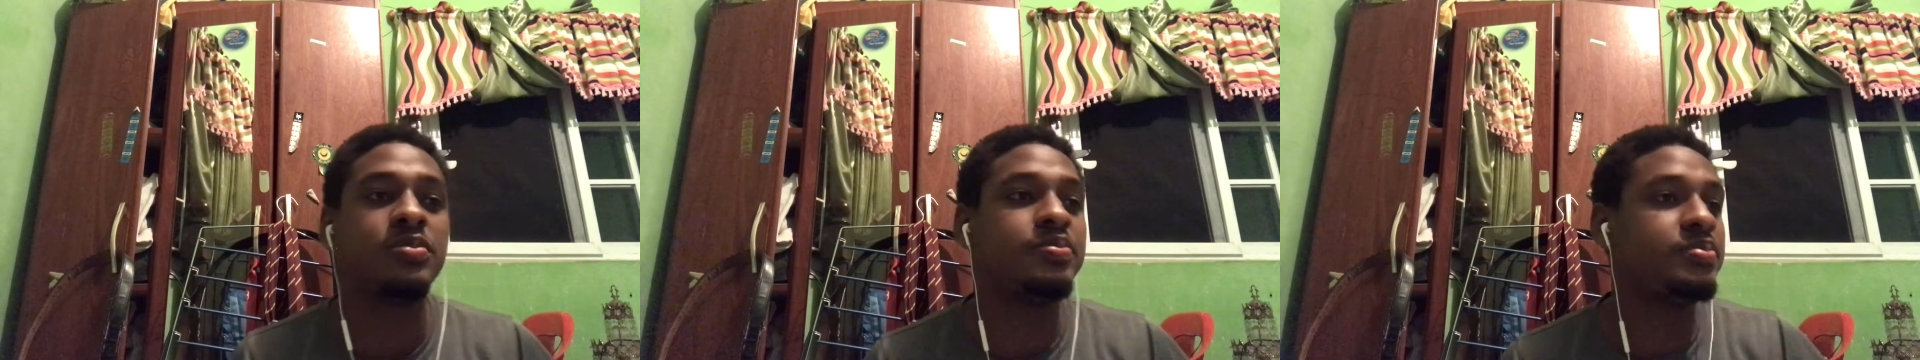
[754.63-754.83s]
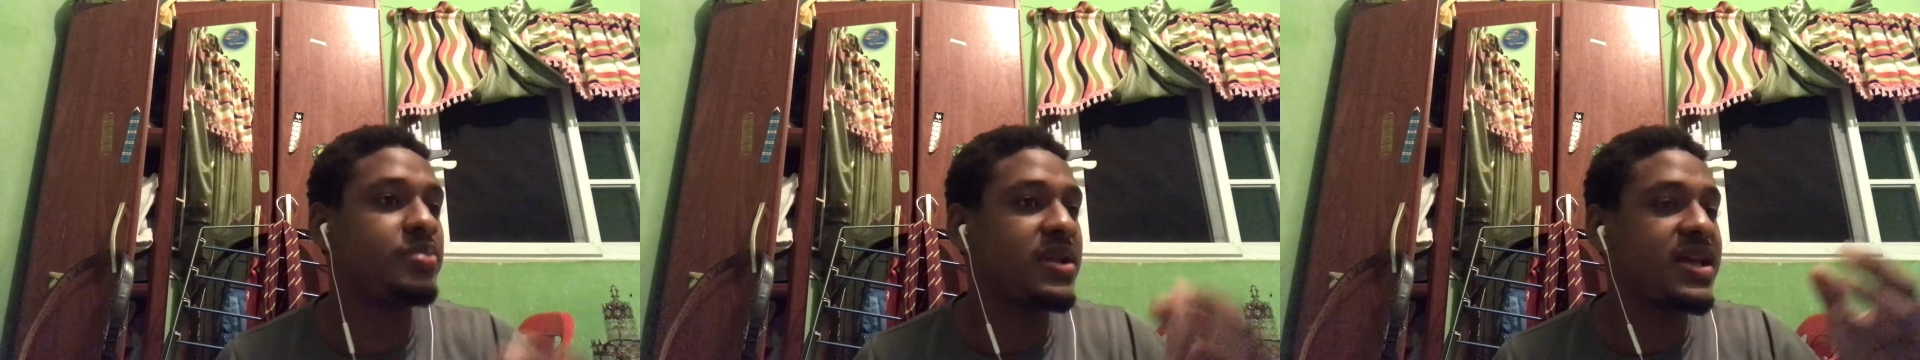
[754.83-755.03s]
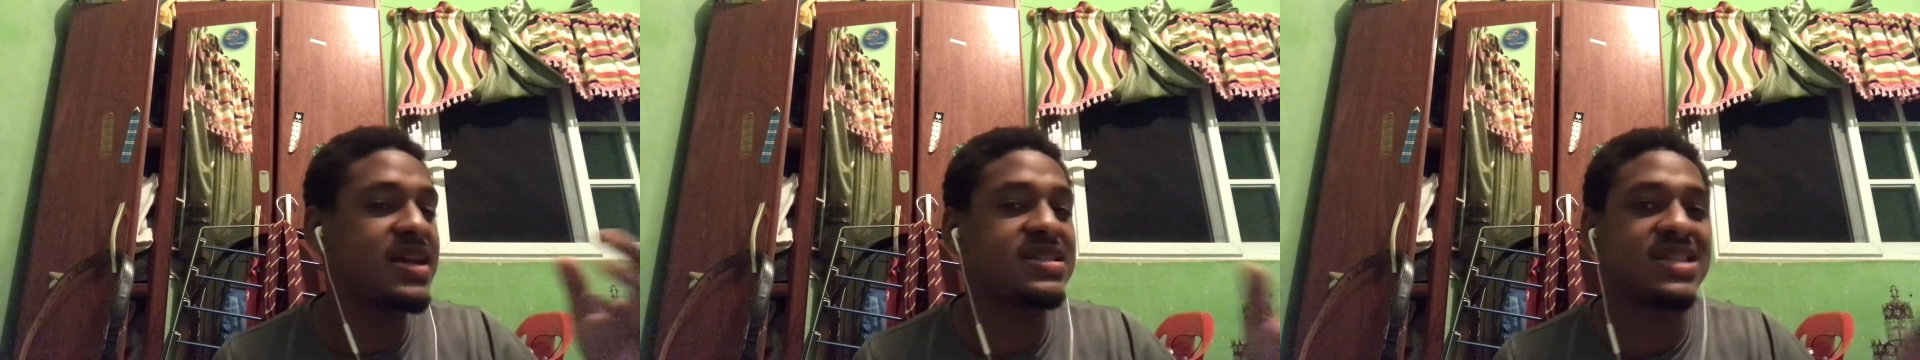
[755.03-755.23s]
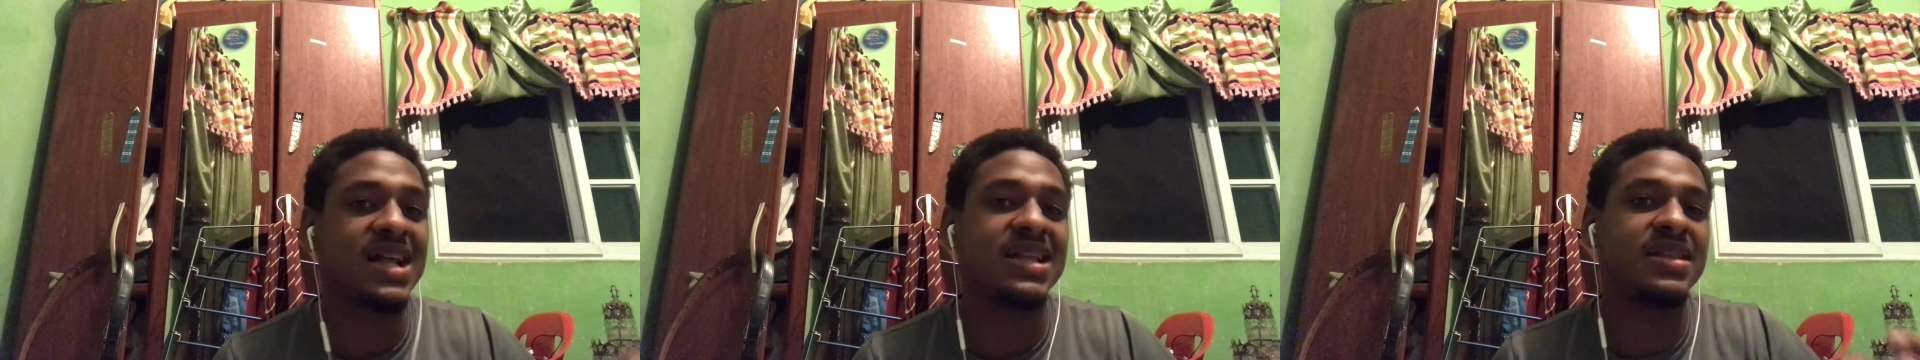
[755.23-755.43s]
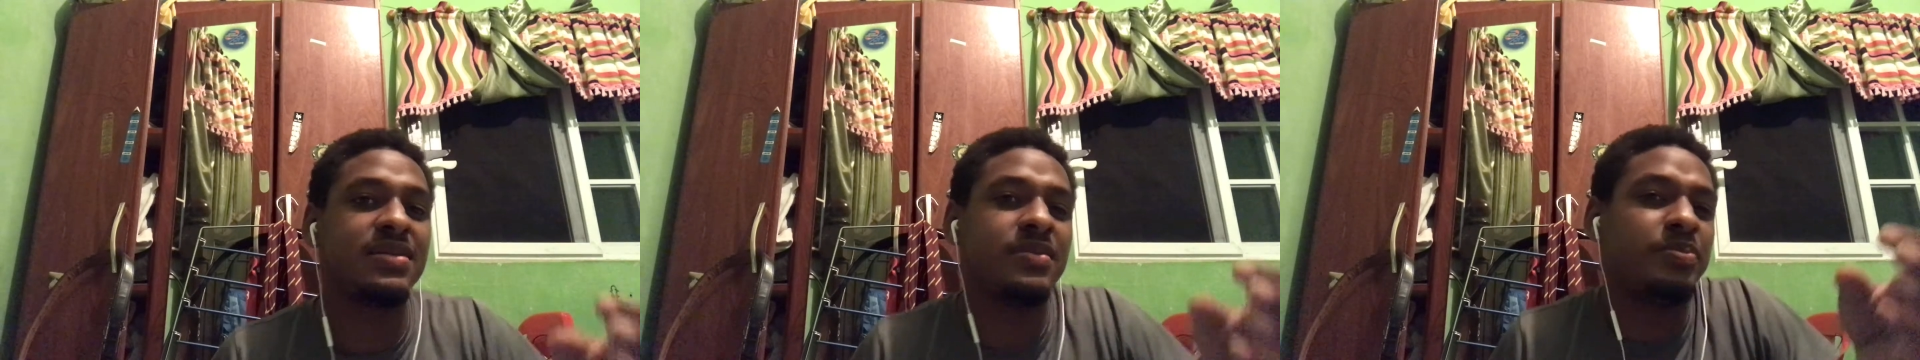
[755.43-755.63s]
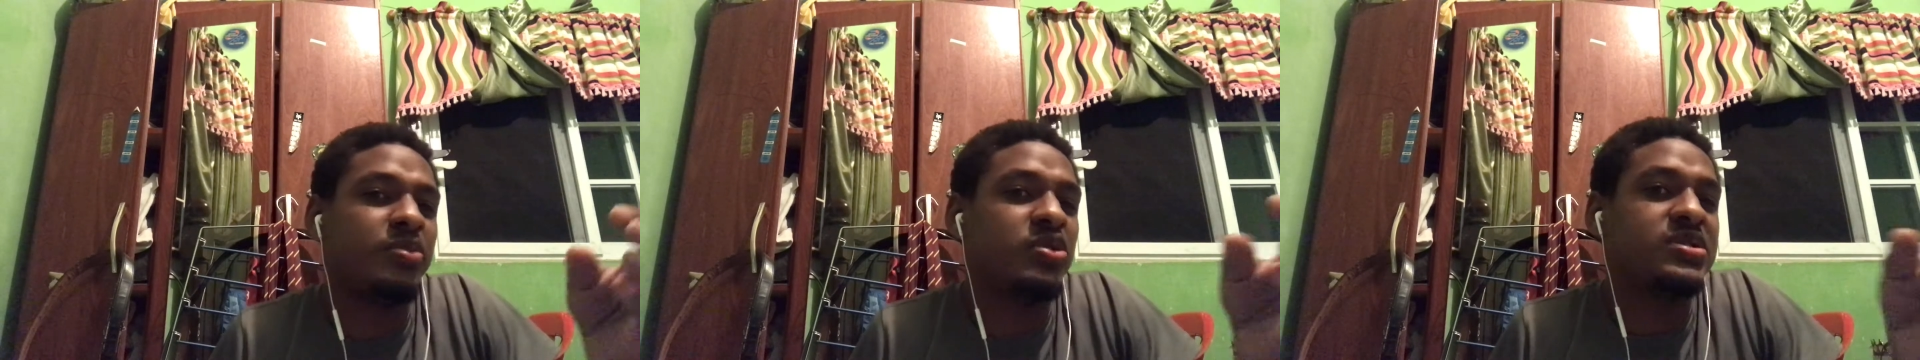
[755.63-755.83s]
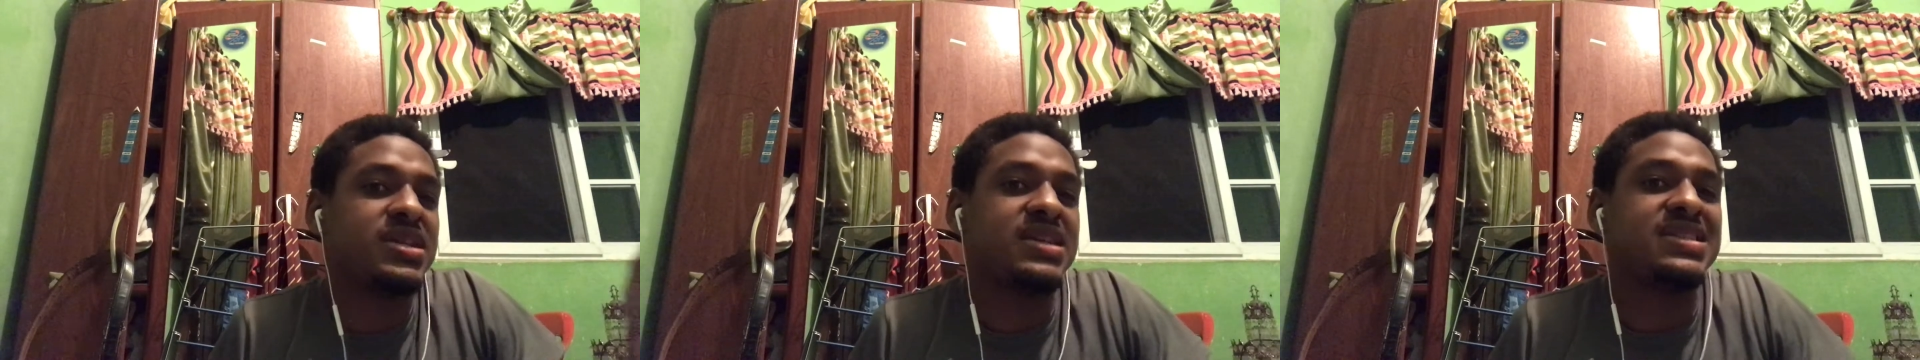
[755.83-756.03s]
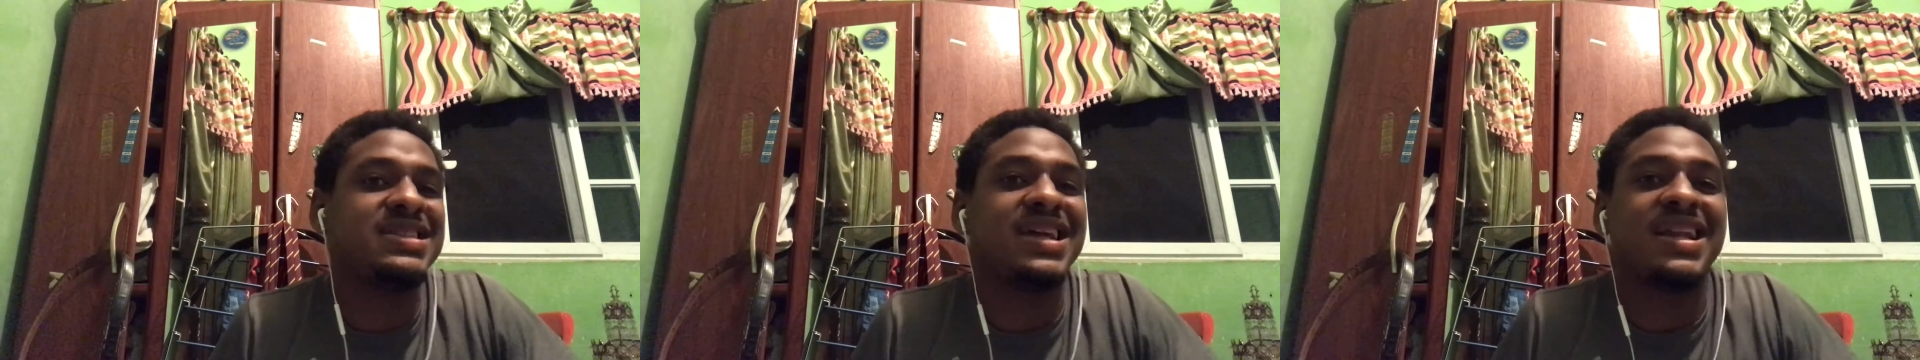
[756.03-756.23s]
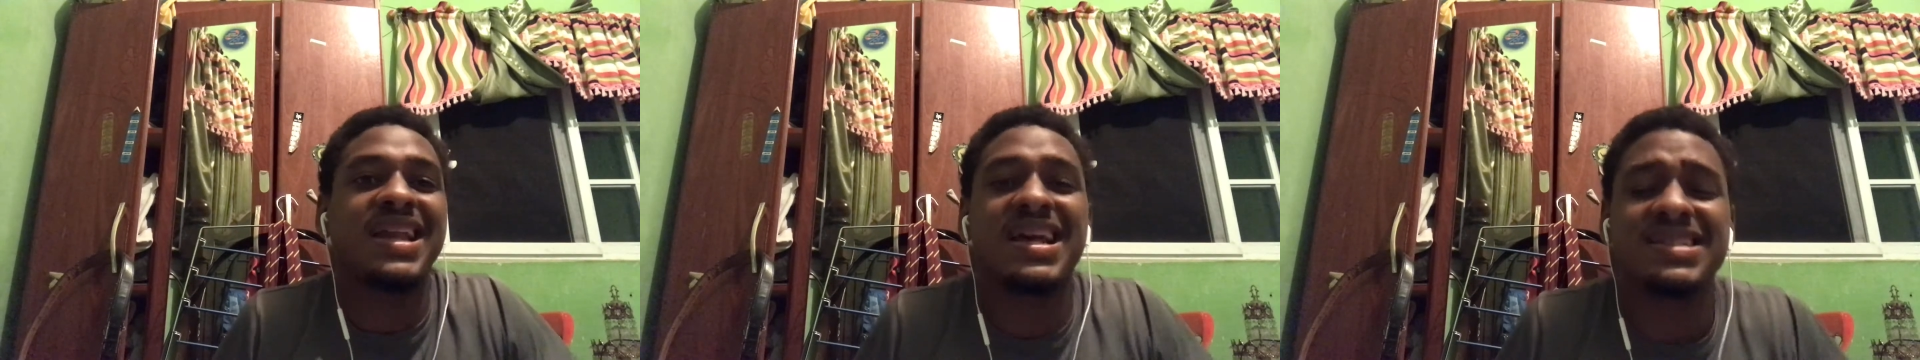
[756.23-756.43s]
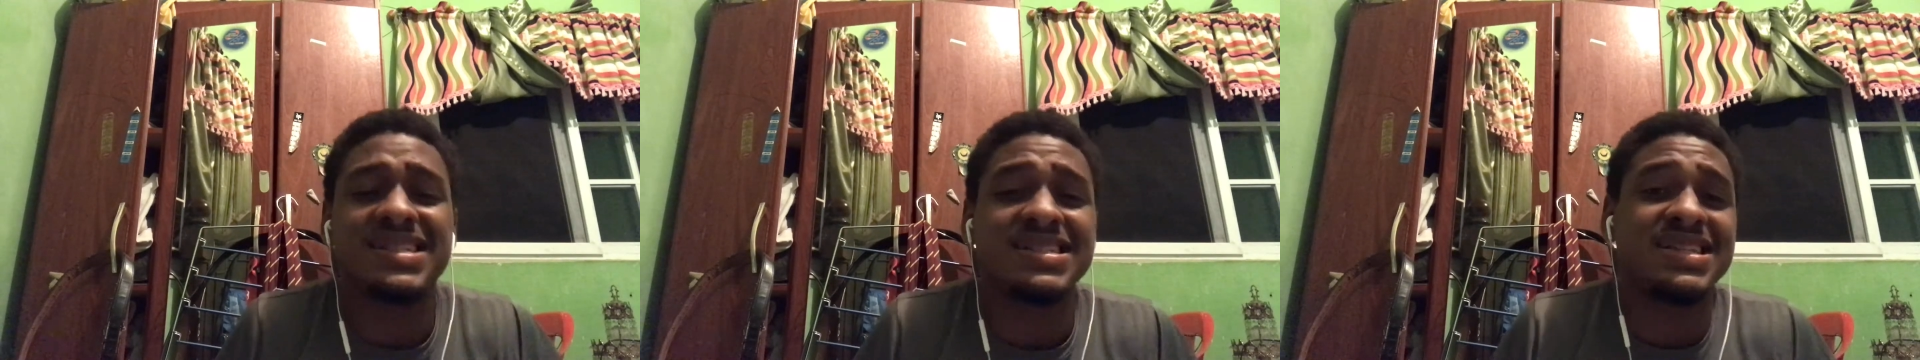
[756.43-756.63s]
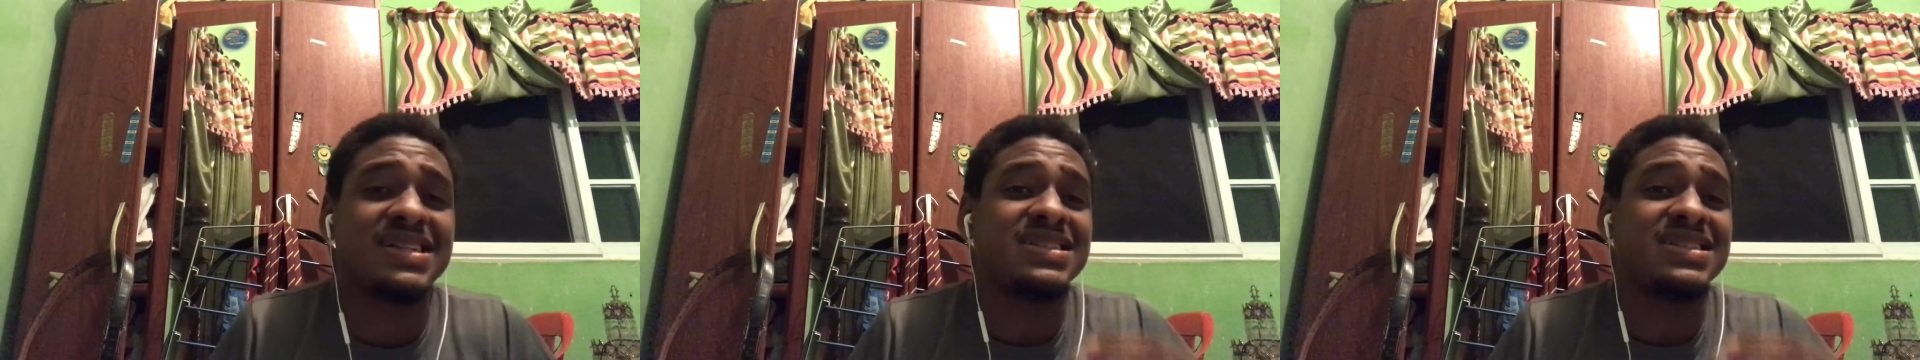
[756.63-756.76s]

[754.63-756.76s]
players that possess tenacity